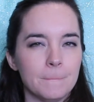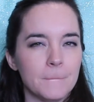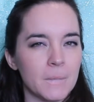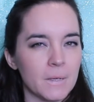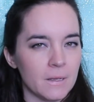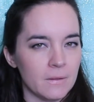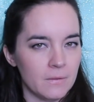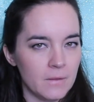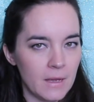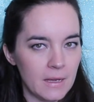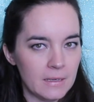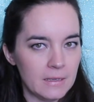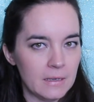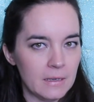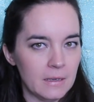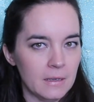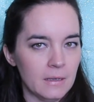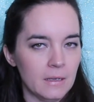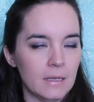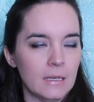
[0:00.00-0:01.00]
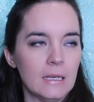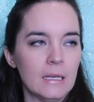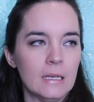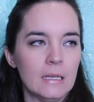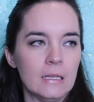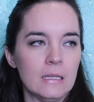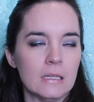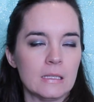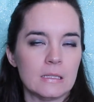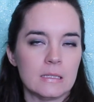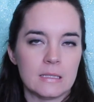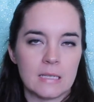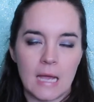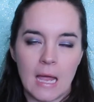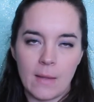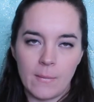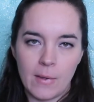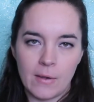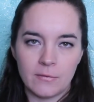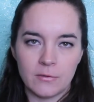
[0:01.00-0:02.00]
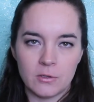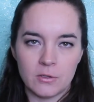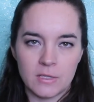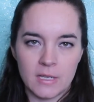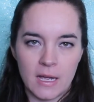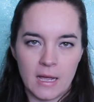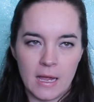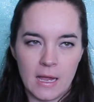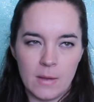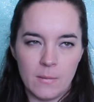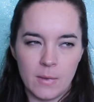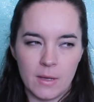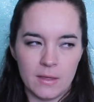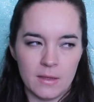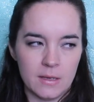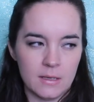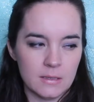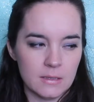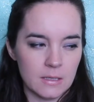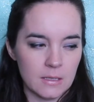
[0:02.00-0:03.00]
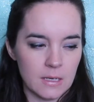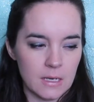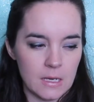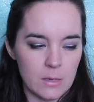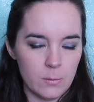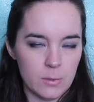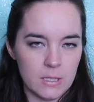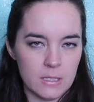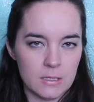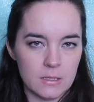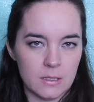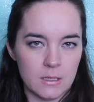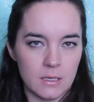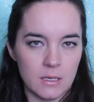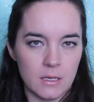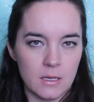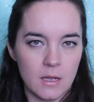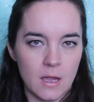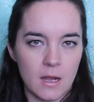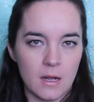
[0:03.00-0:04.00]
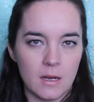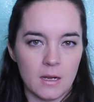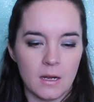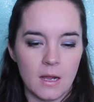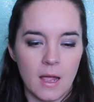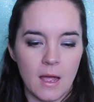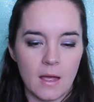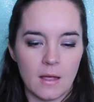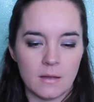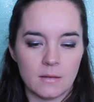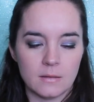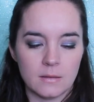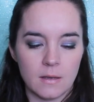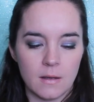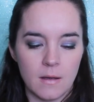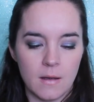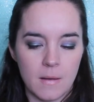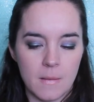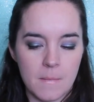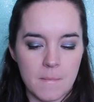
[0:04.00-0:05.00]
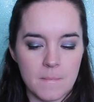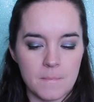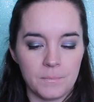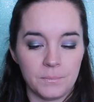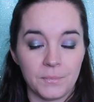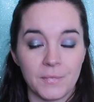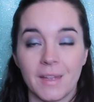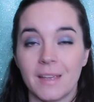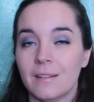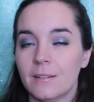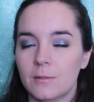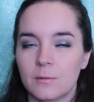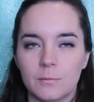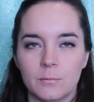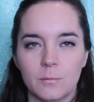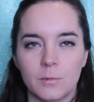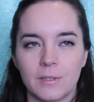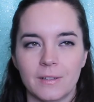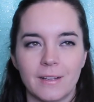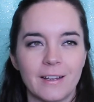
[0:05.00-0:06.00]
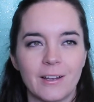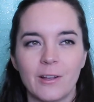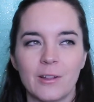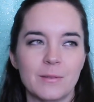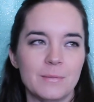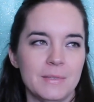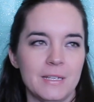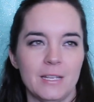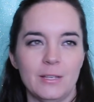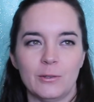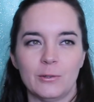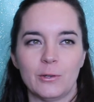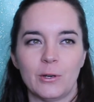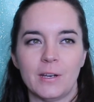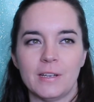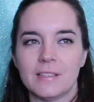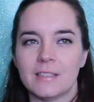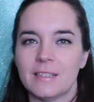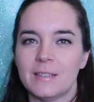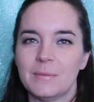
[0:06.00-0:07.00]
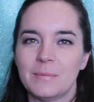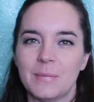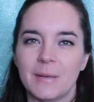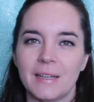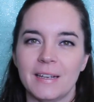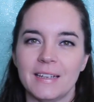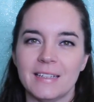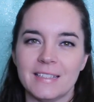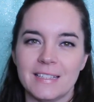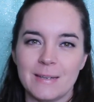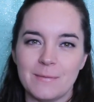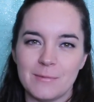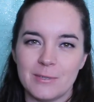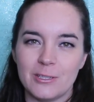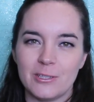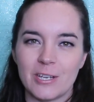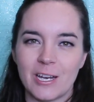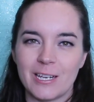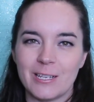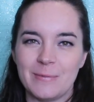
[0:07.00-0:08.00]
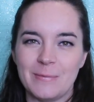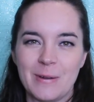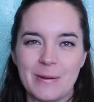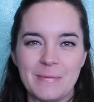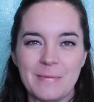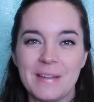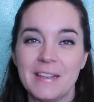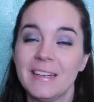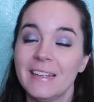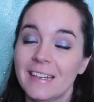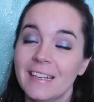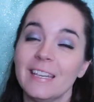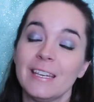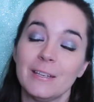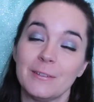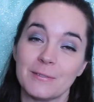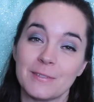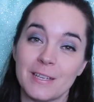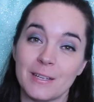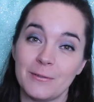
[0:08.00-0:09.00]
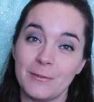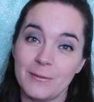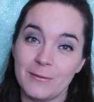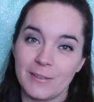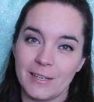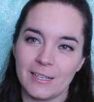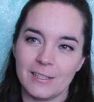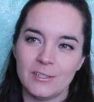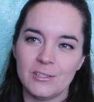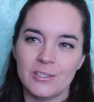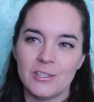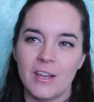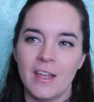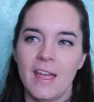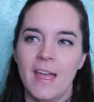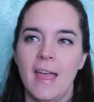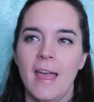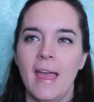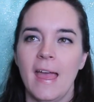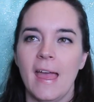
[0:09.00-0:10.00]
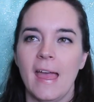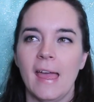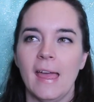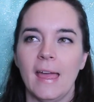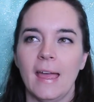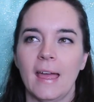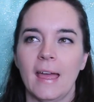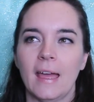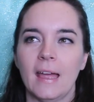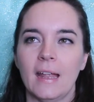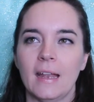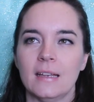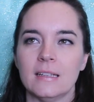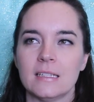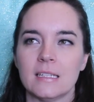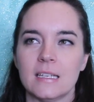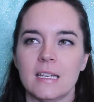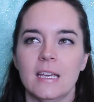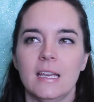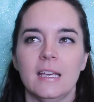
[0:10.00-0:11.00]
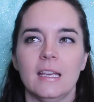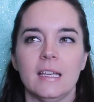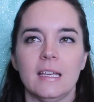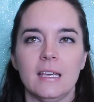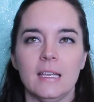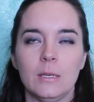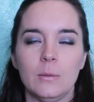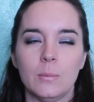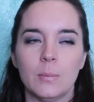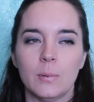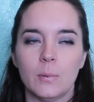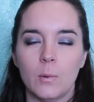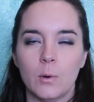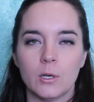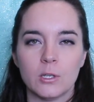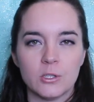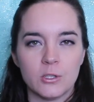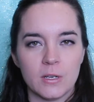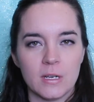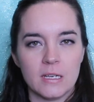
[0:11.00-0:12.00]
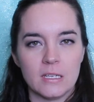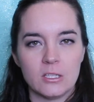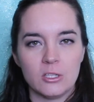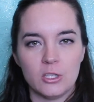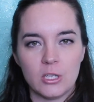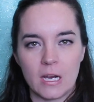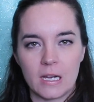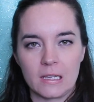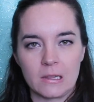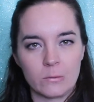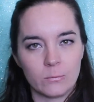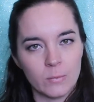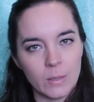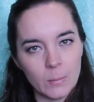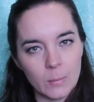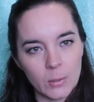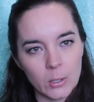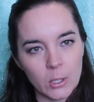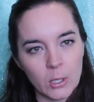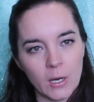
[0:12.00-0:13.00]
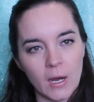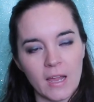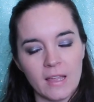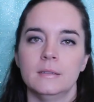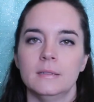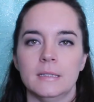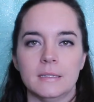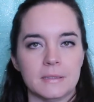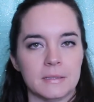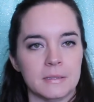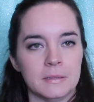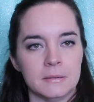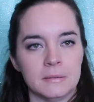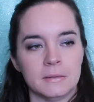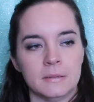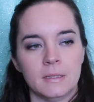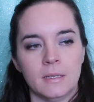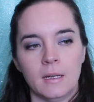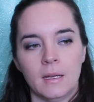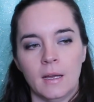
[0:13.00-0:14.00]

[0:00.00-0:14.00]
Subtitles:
but I like it, is Time After Time. I think it's on ABC, and it has, I call him Daniel Grayson, but his name is Josh Bowman. He was on Revenge, and he portrays Jack the Ripper, and listen,